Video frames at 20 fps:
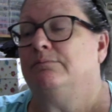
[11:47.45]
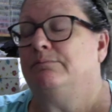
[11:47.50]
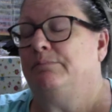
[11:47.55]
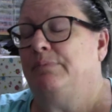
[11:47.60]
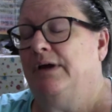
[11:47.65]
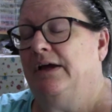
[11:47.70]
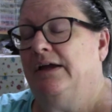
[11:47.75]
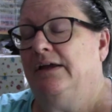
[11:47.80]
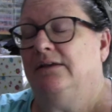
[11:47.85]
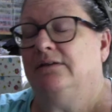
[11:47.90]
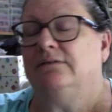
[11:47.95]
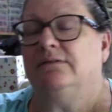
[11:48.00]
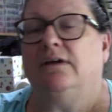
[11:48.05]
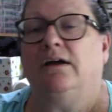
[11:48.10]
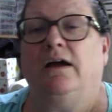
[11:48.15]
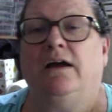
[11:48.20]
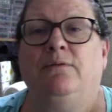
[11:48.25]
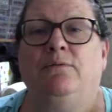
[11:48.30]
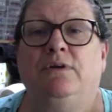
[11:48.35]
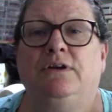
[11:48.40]
but
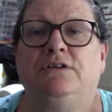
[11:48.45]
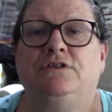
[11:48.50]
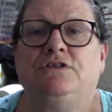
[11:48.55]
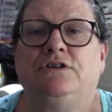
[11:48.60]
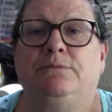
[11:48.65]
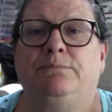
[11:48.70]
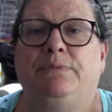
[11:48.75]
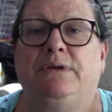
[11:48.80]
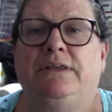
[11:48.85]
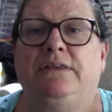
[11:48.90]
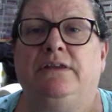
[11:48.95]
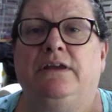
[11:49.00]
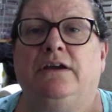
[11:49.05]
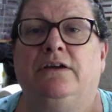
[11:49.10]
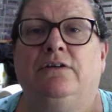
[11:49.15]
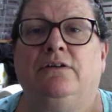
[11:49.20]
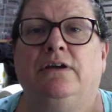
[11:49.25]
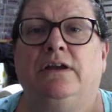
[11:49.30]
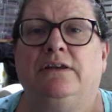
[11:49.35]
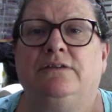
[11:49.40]
I want to jump in
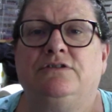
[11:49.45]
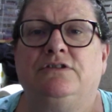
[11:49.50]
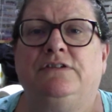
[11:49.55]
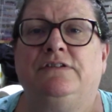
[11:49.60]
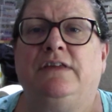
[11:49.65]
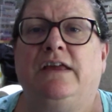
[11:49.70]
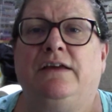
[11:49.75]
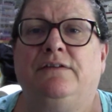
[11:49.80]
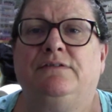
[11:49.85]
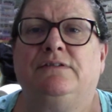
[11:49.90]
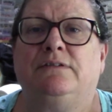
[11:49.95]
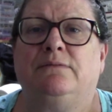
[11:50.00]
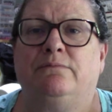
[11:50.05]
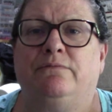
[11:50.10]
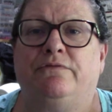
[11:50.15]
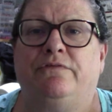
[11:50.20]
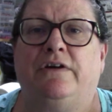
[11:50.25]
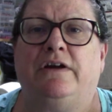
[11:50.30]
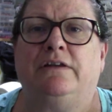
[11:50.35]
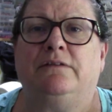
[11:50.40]
there and just have some
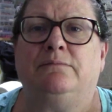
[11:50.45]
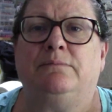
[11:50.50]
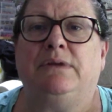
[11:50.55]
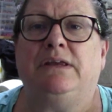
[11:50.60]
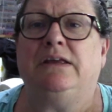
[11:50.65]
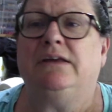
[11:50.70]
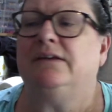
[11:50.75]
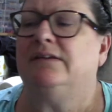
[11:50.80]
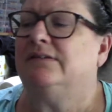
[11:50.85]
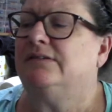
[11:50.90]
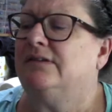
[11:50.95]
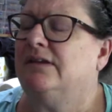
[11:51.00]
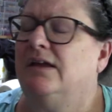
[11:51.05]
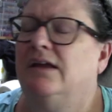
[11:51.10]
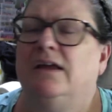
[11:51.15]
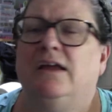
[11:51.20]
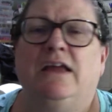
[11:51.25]
fun, because